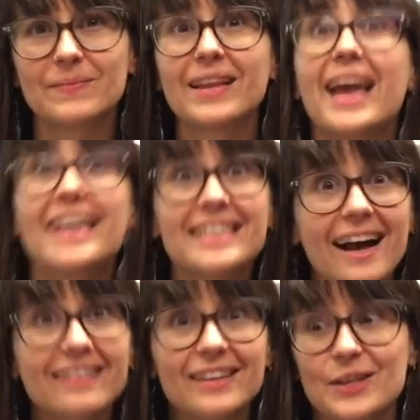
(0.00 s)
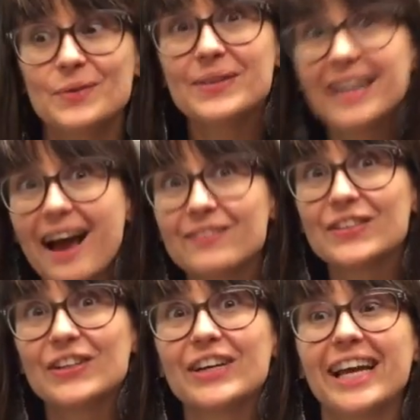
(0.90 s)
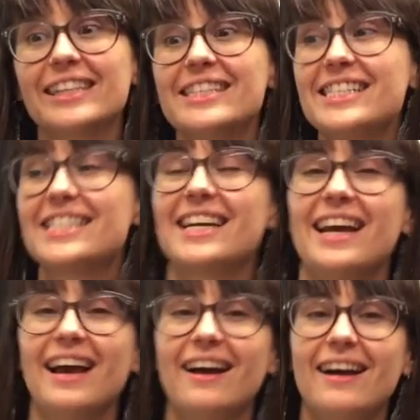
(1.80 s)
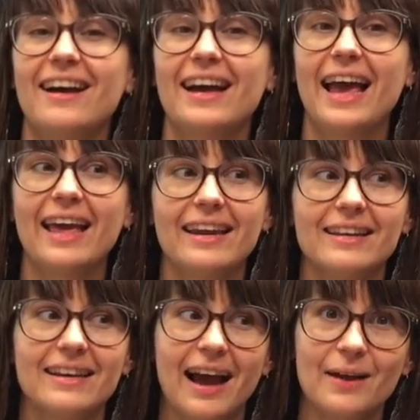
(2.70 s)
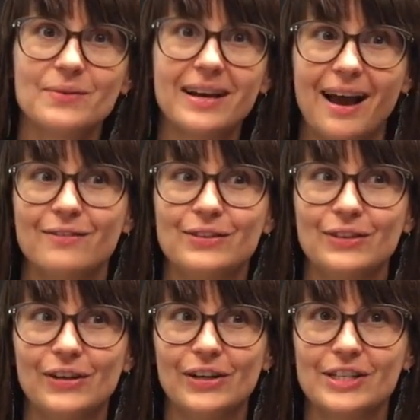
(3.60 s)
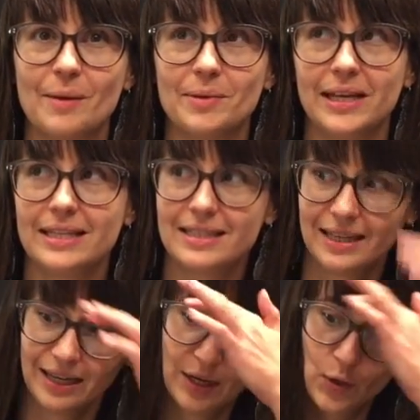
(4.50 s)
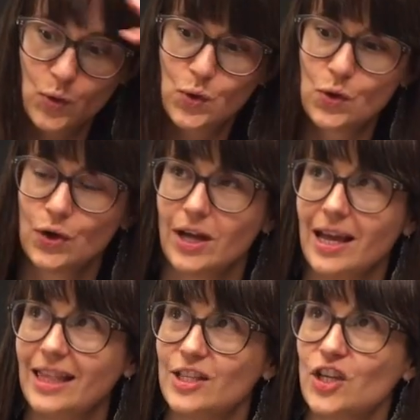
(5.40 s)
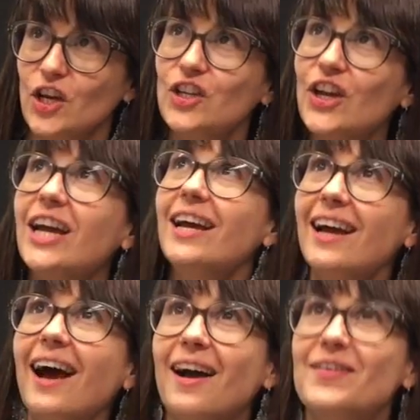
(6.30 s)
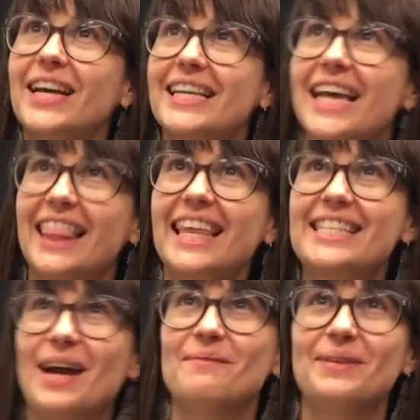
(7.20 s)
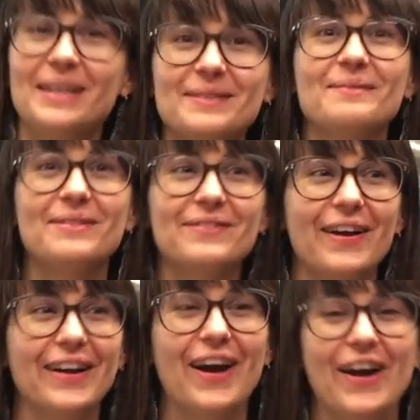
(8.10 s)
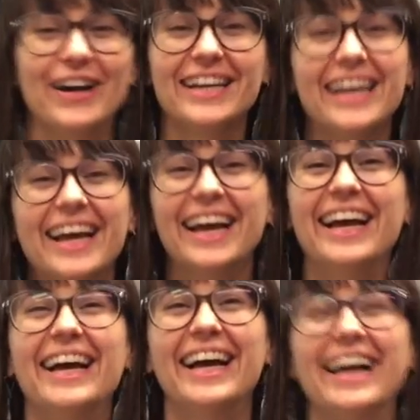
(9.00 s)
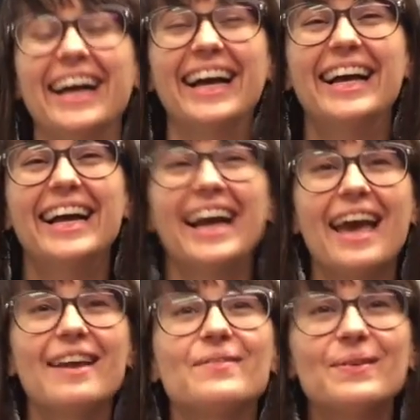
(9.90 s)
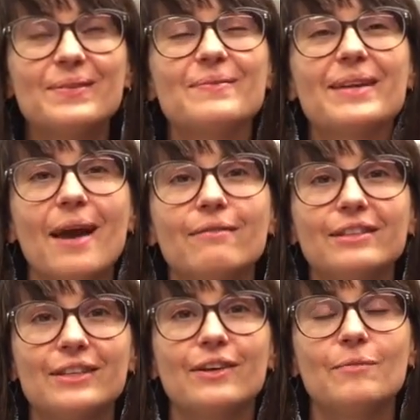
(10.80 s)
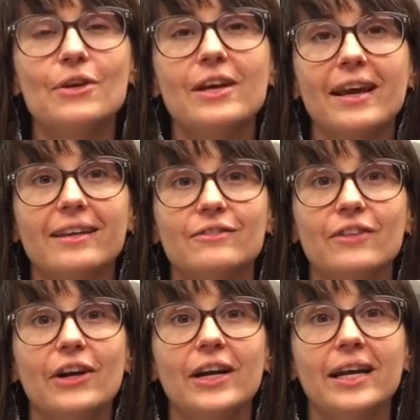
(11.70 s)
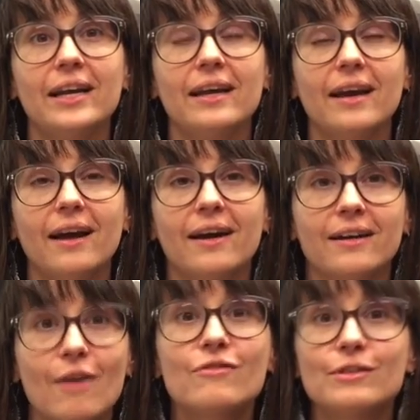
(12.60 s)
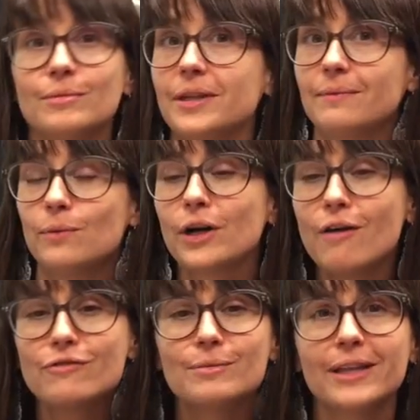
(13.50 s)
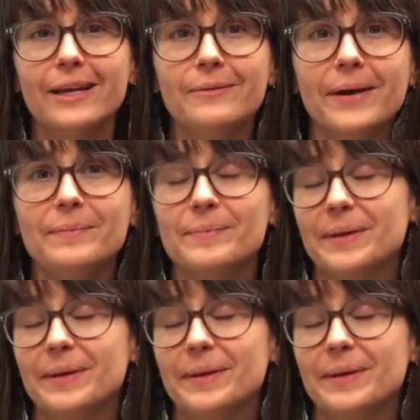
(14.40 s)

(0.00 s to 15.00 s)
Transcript: Exactly, you wouldn't have to learn English, and I wouldn't have to learn Japanese. That's good, because Japanese would be very hard, and we would be able to communicate very comfortably. We're comfortable anyway.